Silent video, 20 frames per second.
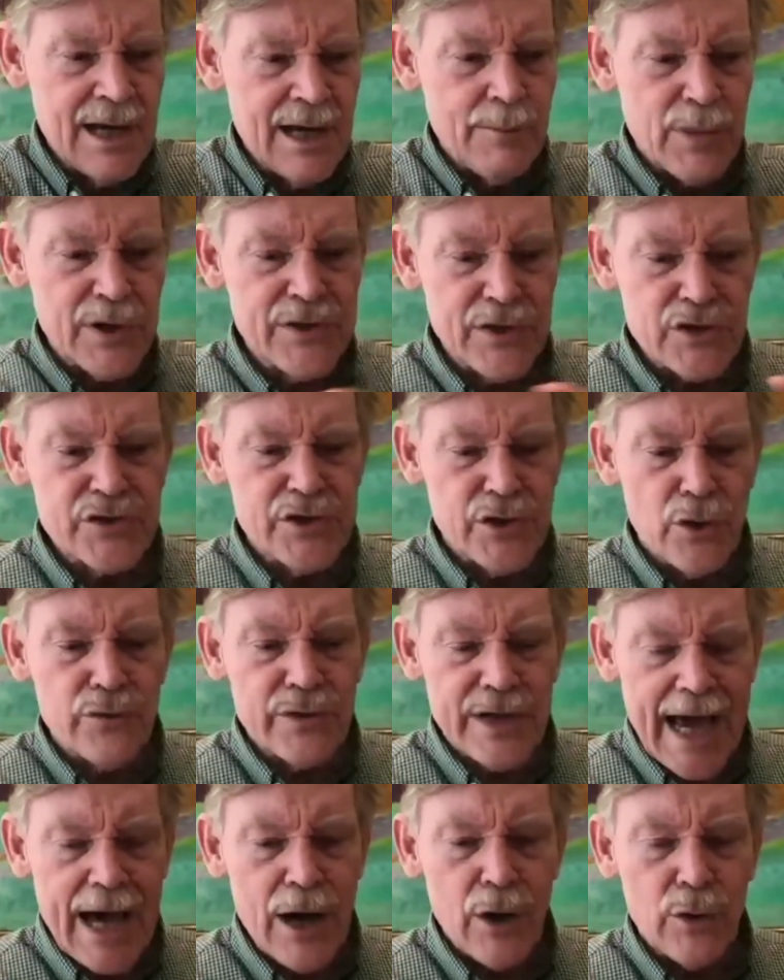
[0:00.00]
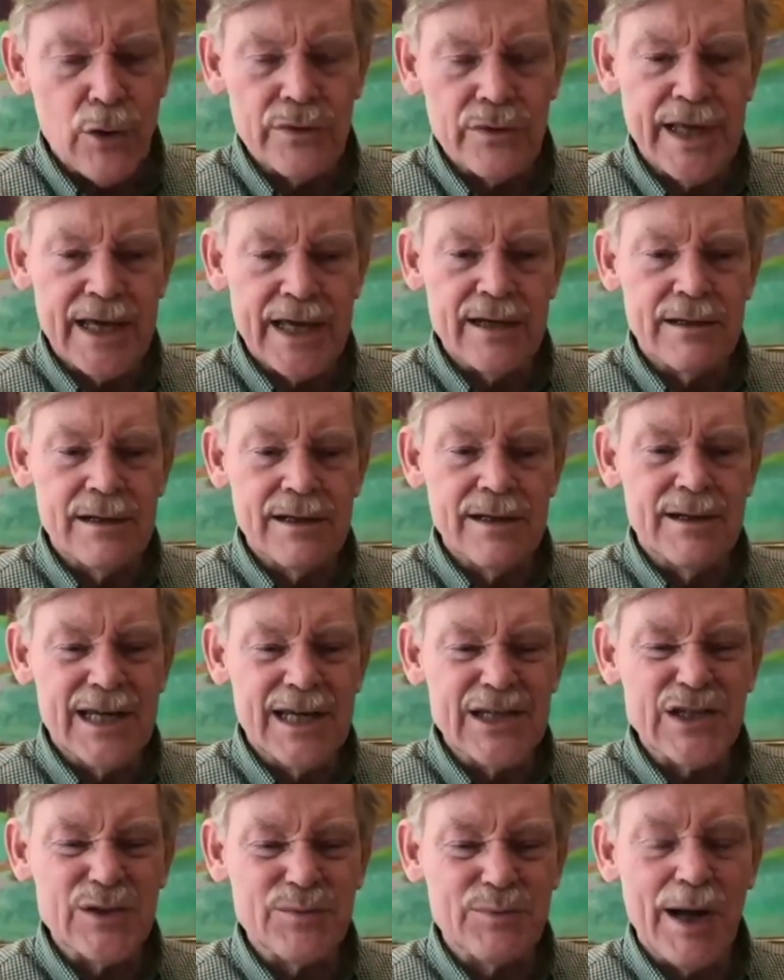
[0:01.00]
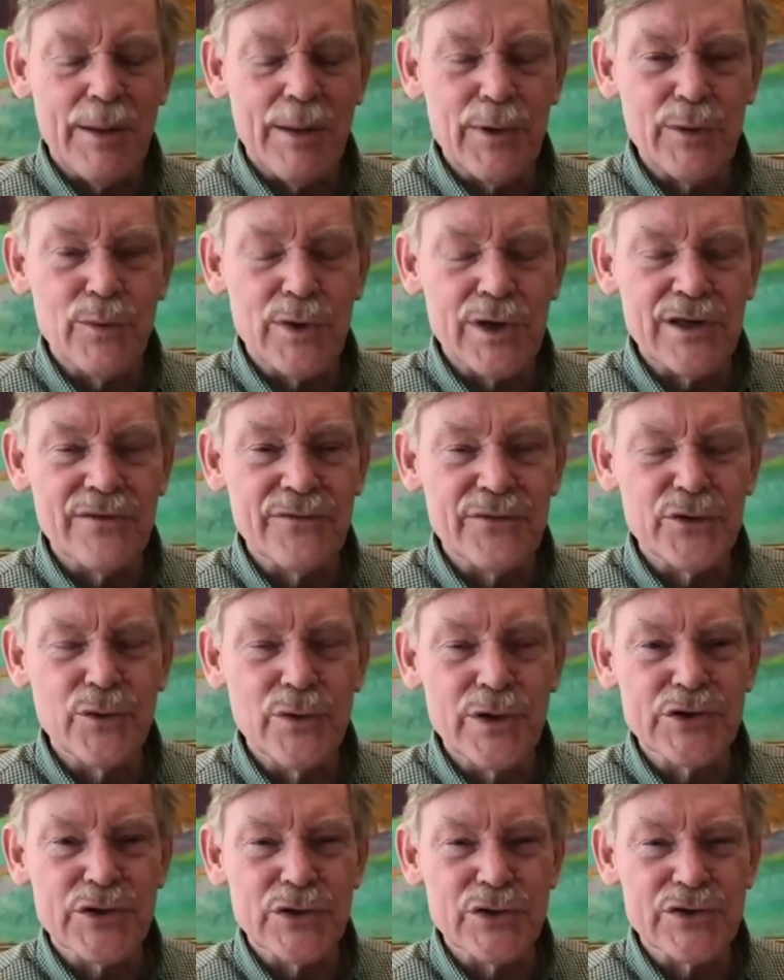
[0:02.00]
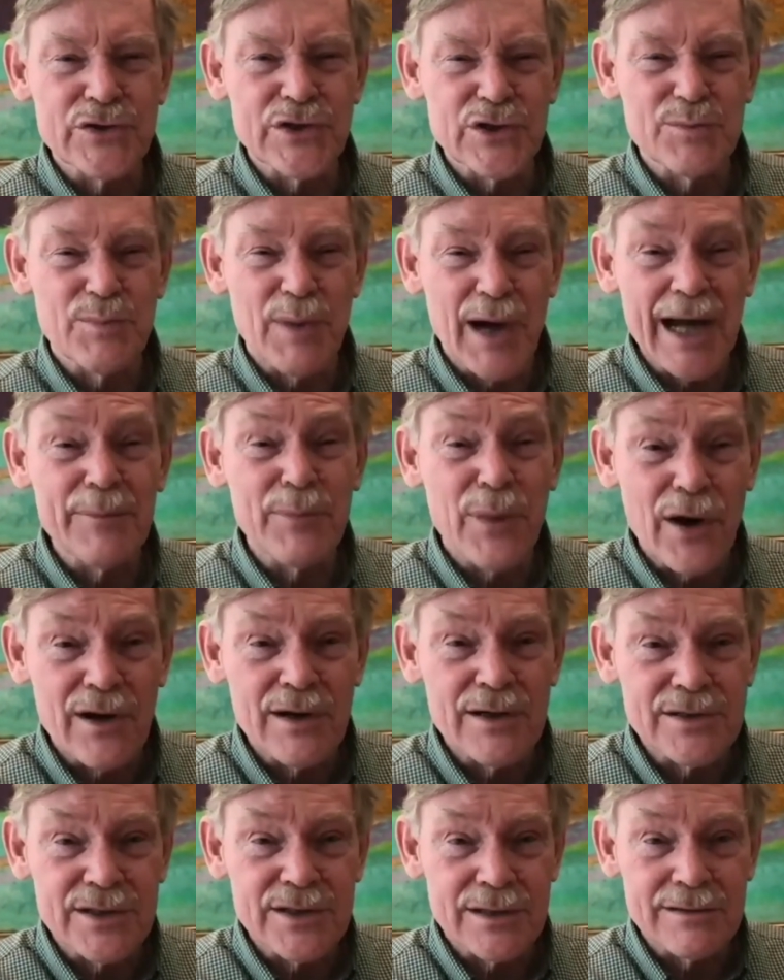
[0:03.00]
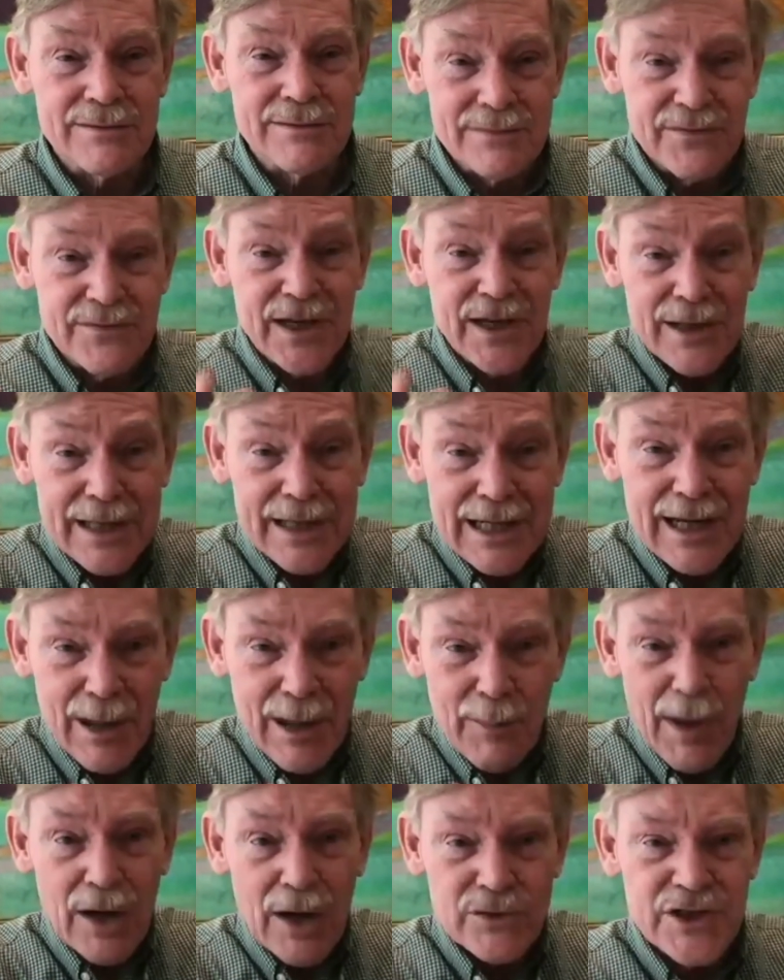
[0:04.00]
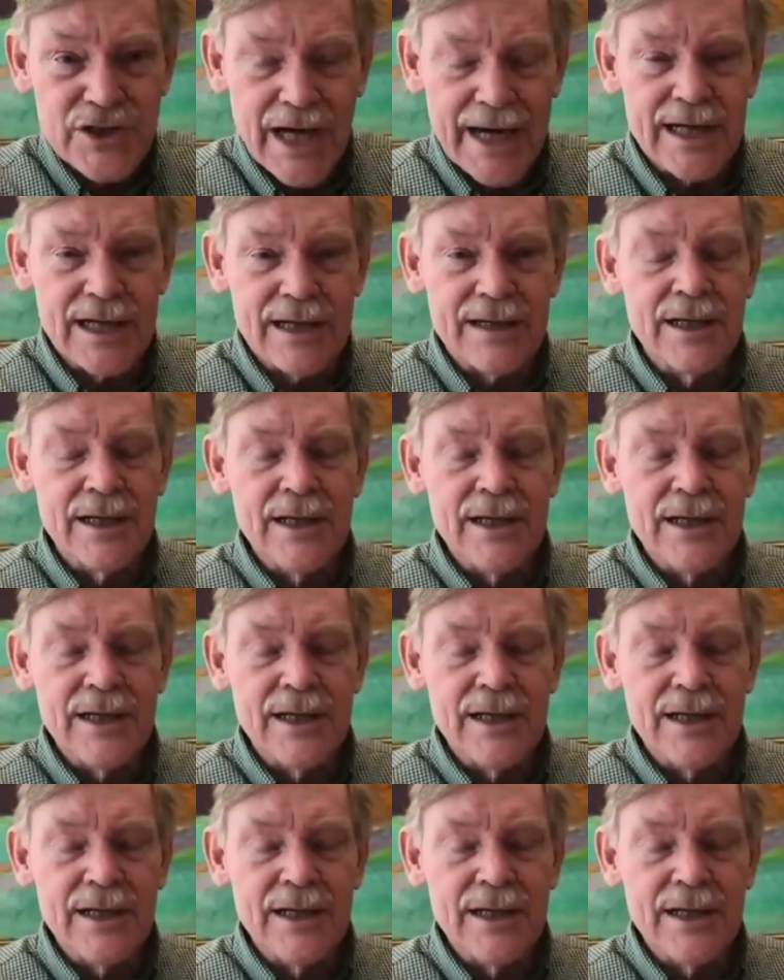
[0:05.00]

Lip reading: But there's no doubt that this is probably one of the few issues there's bipartisan feeling about China.